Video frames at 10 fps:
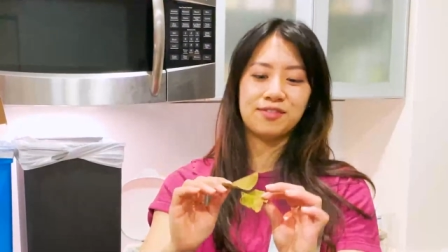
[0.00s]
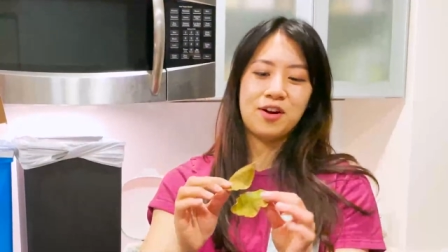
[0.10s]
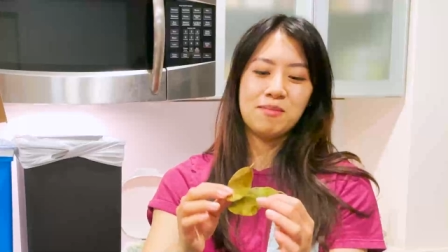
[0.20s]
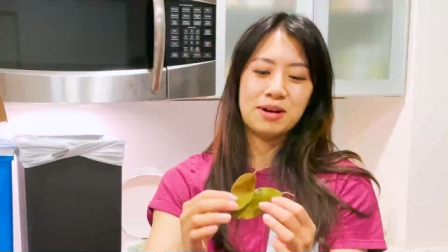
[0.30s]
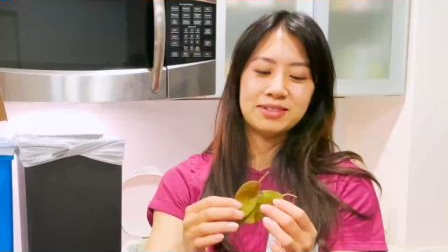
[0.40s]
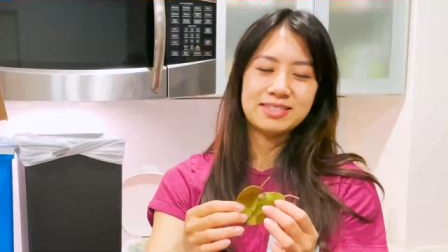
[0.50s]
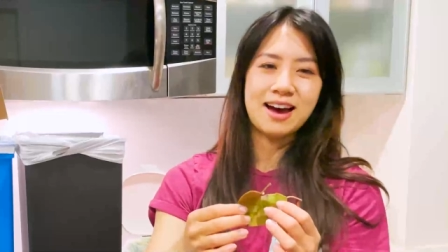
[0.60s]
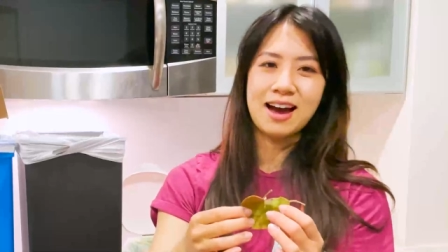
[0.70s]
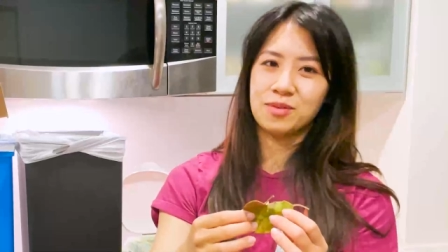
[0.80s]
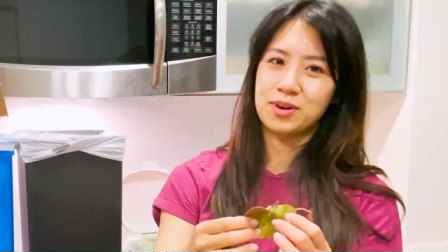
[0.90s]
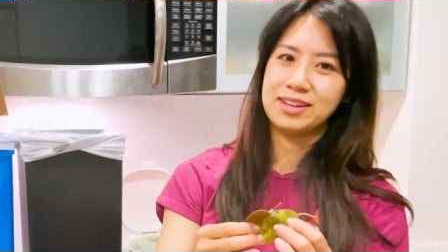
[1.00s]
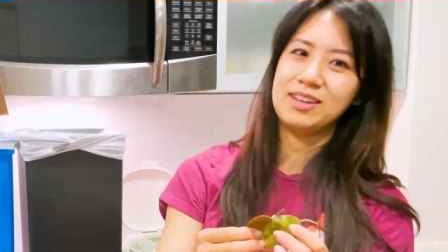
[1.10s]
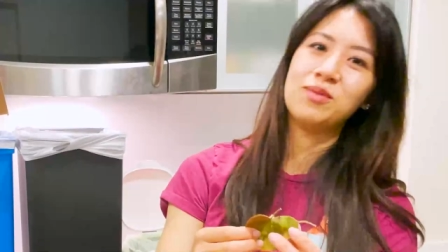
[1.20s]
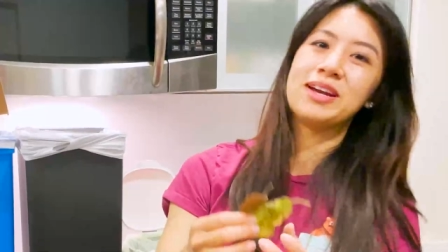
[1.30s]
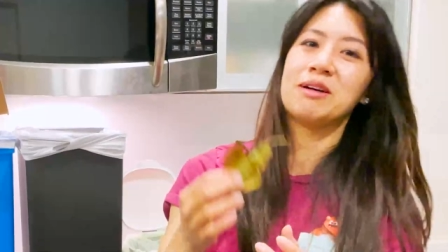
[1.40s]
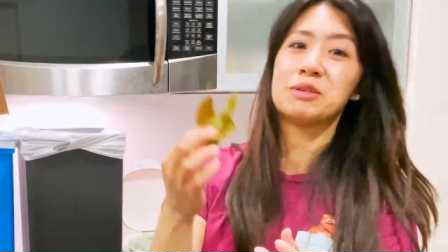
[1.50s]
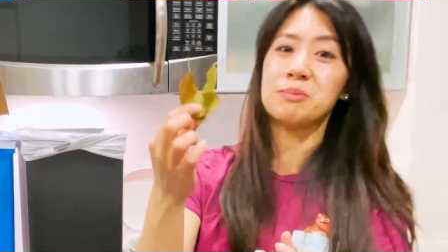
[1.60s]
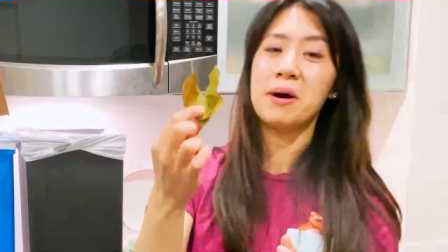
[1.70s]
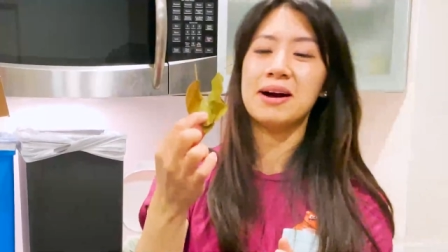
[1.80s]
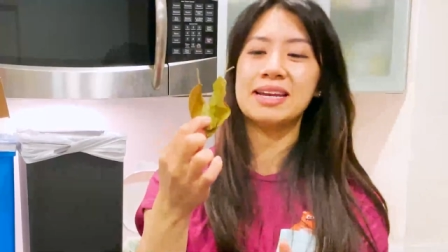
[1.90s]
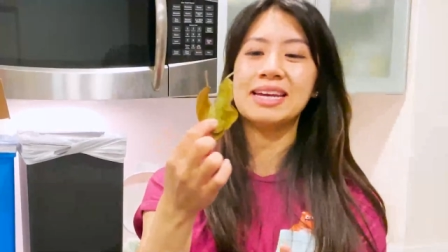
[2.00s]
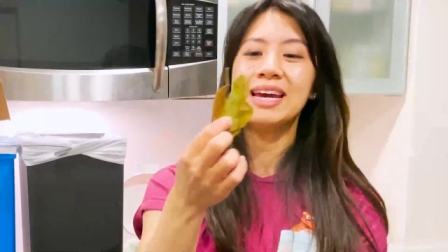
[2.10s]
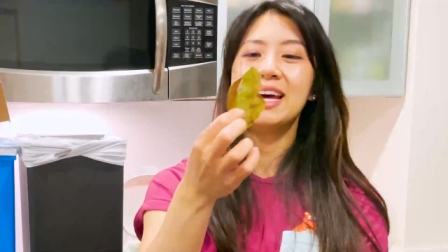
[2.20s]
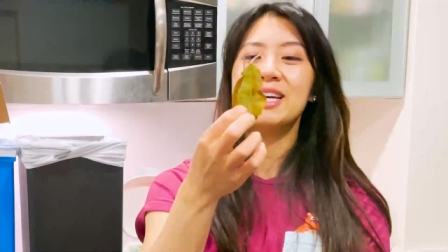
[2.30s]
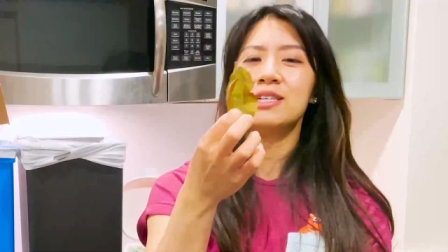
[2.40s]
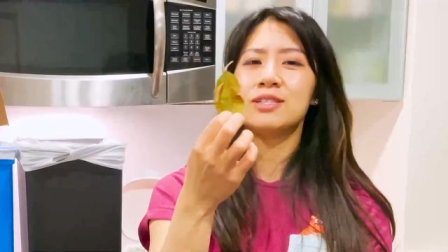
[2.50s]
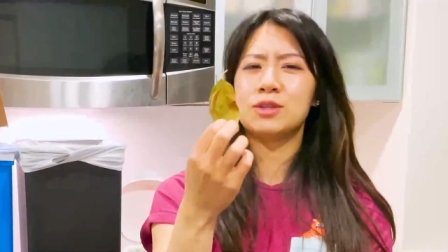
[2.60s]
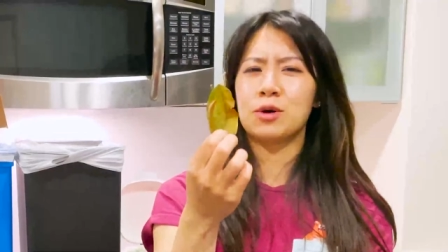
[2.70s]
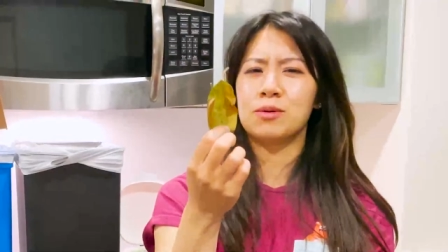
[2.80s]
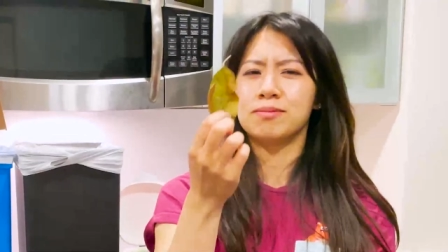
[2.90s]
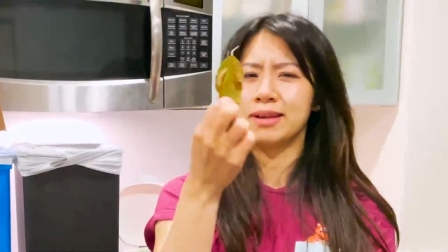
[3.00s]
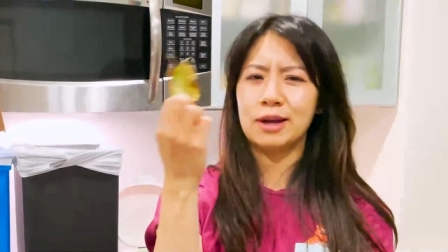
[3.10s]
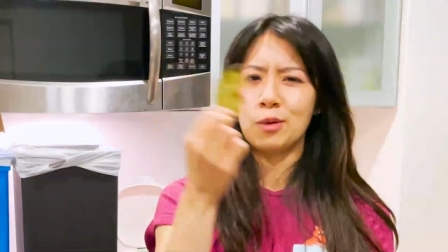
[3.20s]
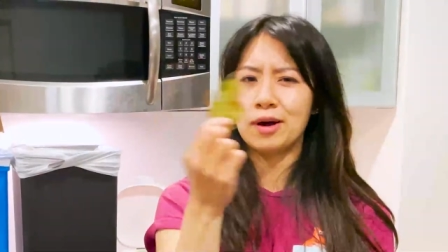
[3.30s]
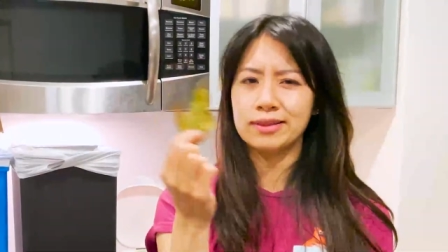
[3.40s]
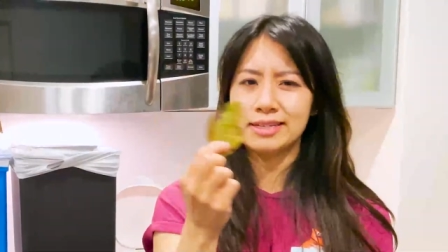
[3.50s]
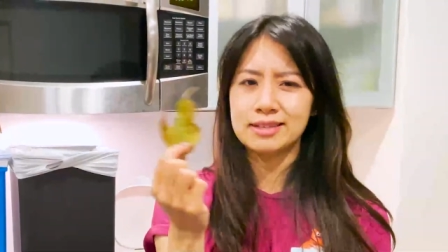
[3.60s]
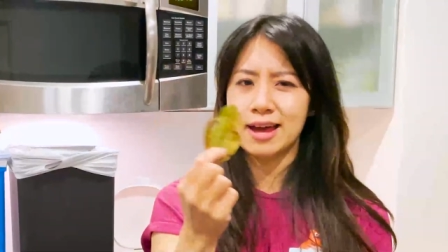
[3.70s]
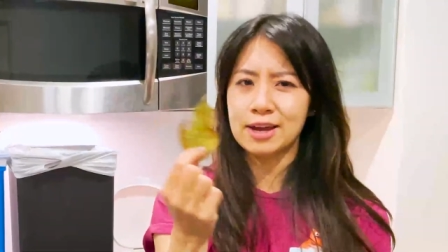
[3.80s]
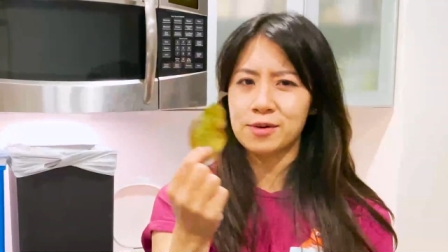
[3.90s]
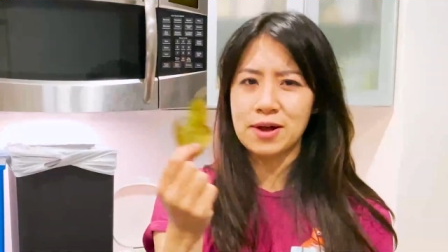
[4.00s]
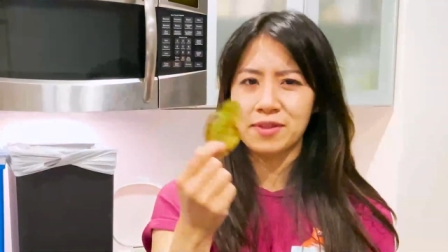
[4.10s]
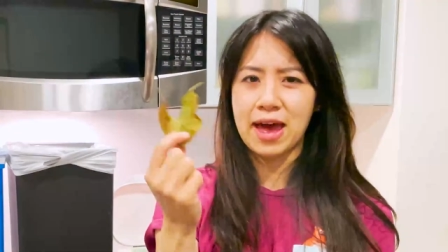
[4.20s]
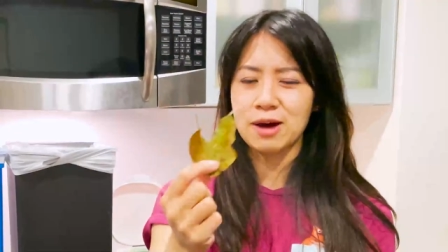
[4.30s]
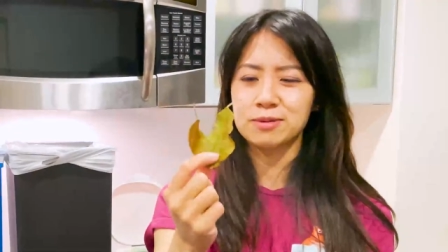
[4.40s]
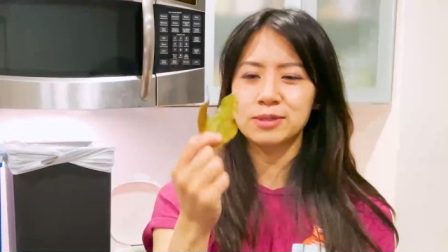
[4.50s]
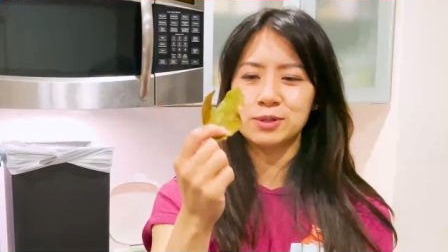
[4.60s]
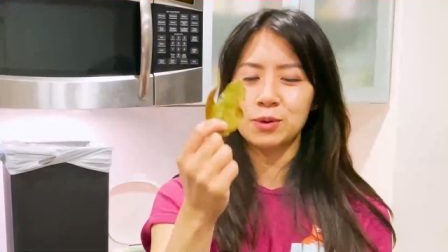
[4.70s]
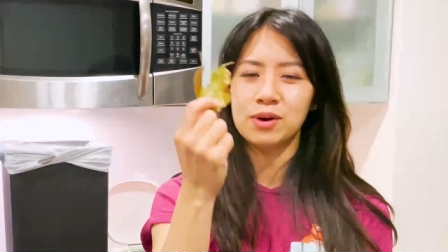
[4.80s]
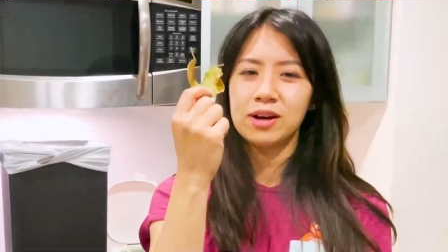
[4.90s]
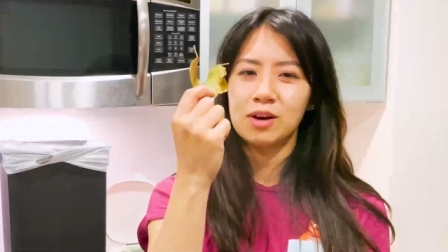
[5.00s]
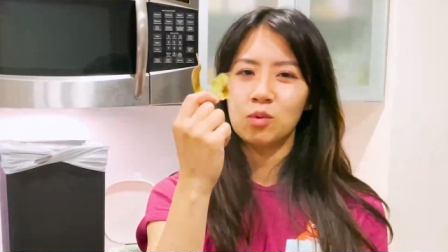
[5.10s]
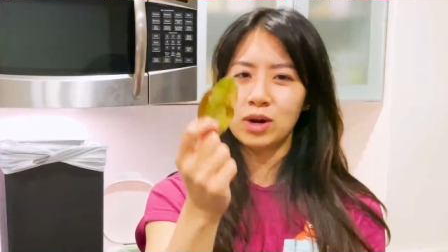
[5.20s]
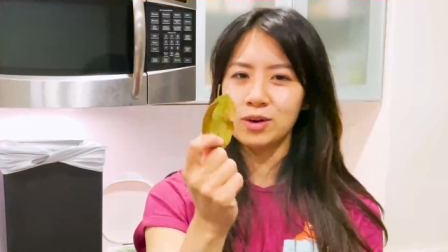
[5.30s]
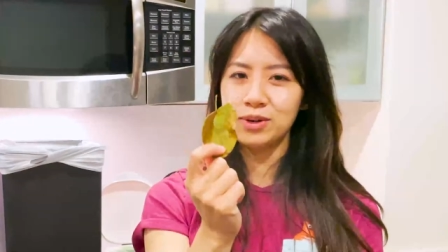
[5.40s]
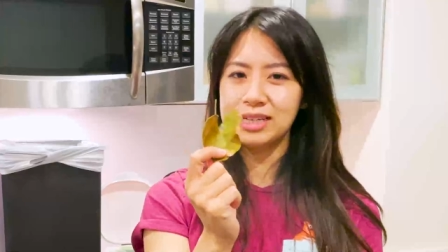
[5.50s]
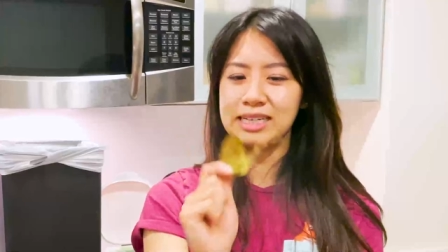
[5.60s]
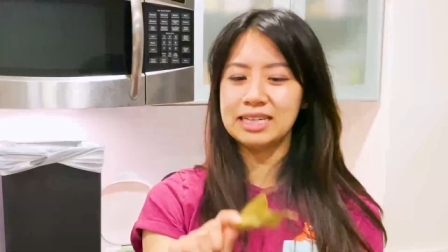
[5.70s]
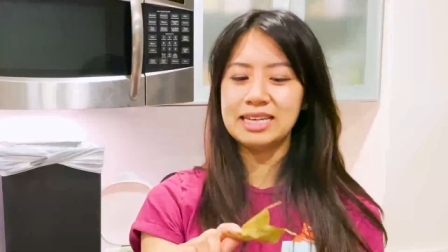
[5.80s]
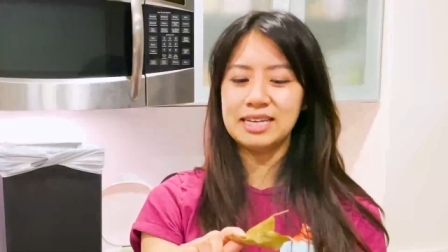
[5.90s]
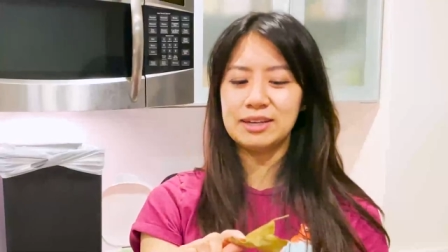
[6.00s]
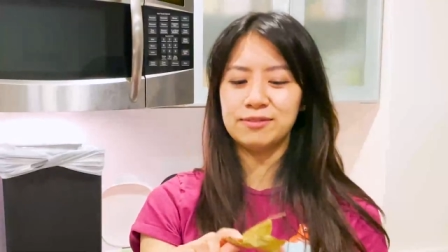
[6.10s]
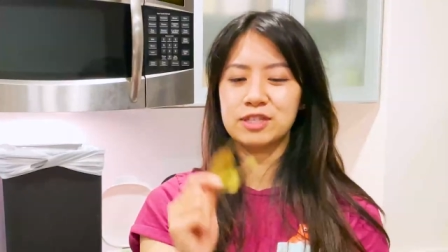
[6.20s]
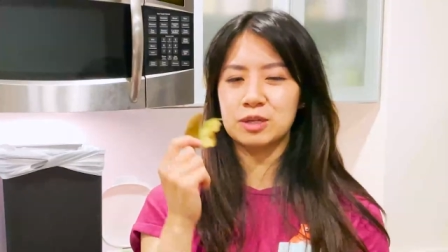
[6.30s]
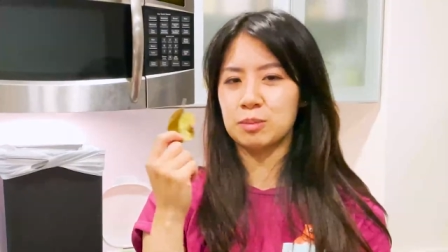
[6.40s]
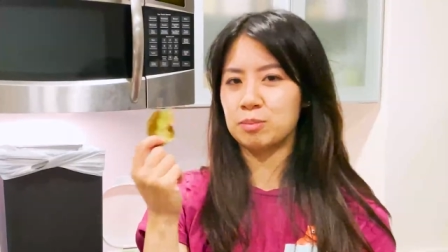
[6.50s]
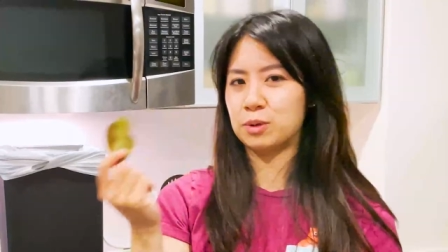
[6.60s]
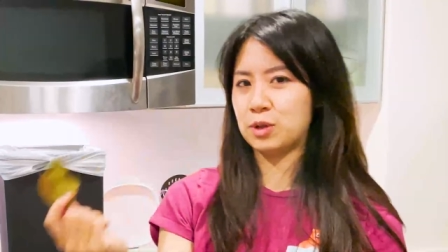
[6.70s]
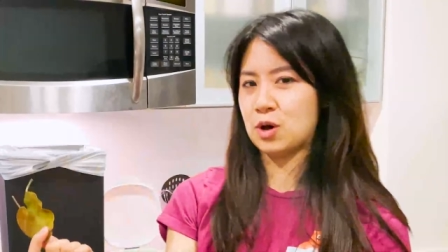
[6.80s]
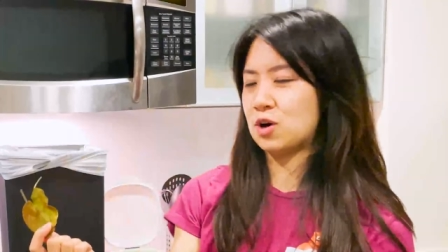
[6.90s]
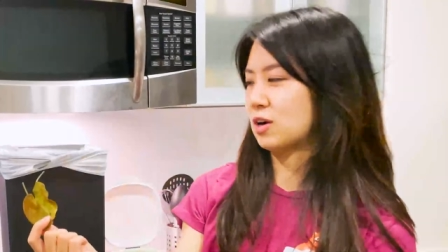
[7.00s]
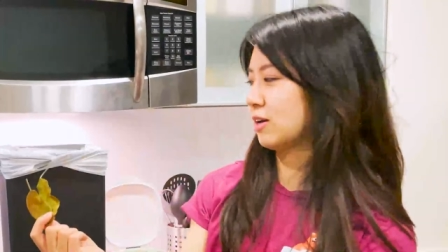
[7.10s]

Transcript: from outside when he went out to potty. So I don't want these lying around the house. So where would leaves belong?